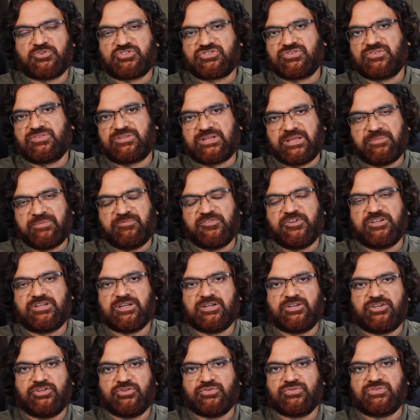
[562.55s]
Most of the time we
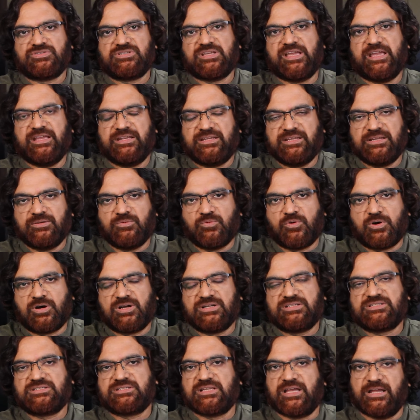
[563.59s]
tend to use 18 watts